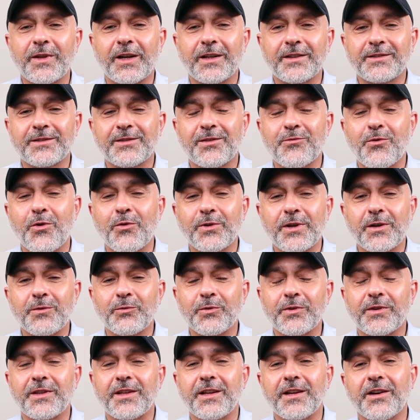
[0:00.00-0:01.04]
that's thrown in
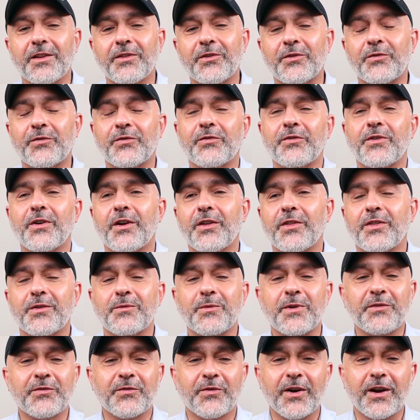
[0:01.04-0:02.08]
with the other
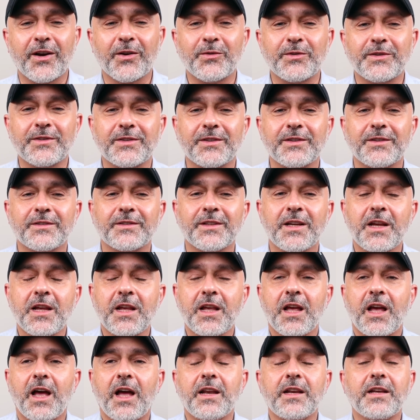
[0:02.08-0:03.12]
three fragrances,
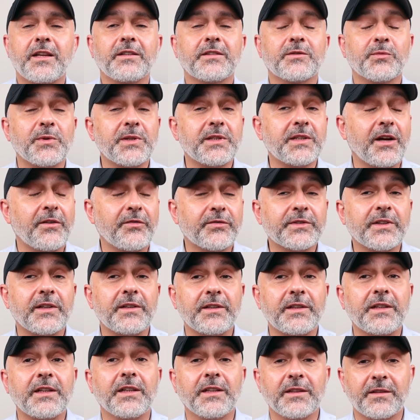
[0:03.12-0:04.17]
and this one
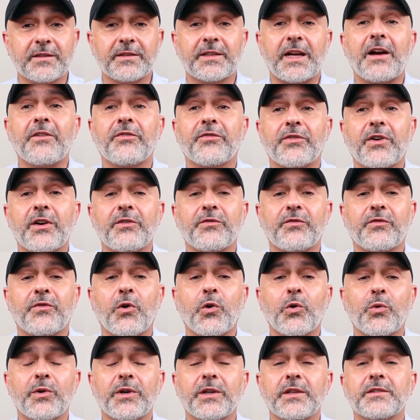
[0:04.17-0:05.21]
definitely is saffron
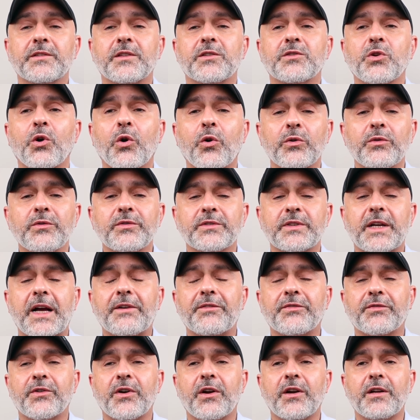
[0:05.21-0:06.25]
forward. It's a total
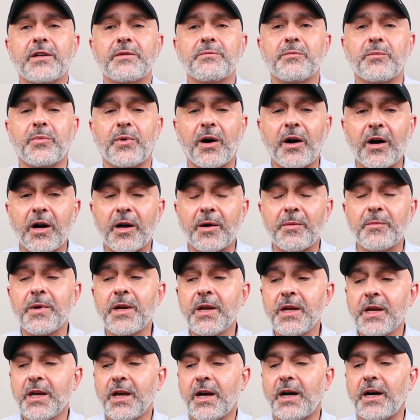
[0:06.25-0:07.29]
saffron bomb.
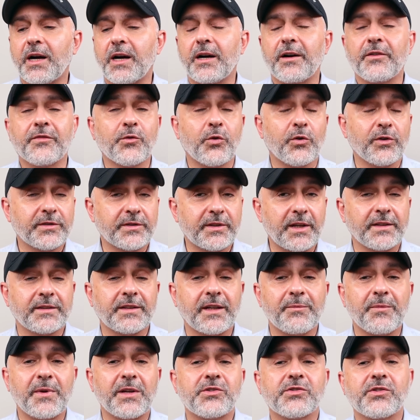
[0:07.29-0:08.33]
Of course, as
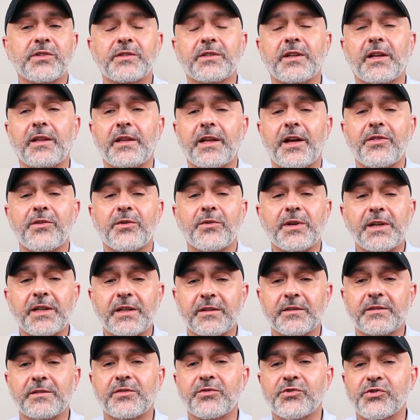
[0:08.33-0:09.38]
I mentioned, the
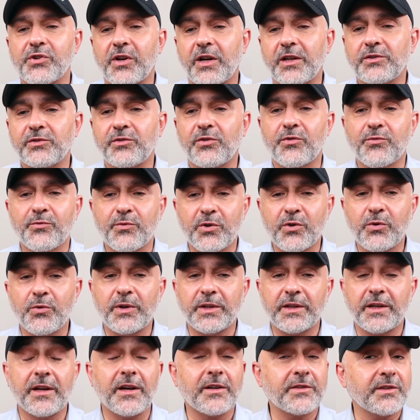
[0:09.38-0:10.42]
leatheriness shines through,
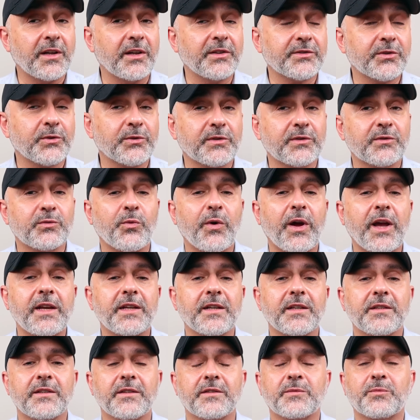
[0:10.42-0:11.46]
and there's also
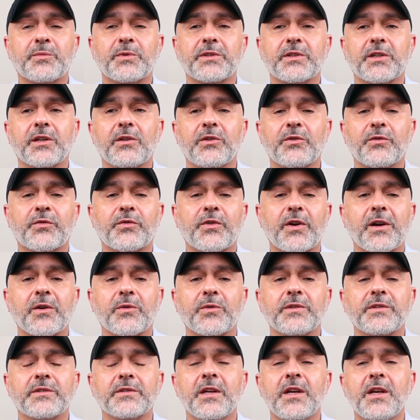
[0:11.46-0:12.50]
suede in this particular
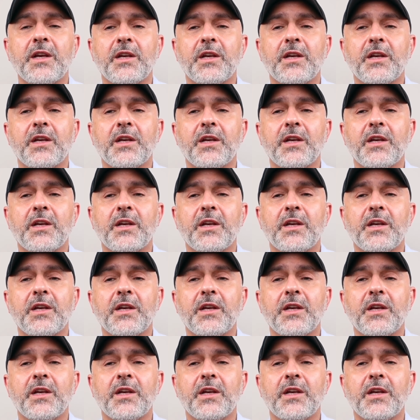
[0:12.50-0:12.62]
fragrance,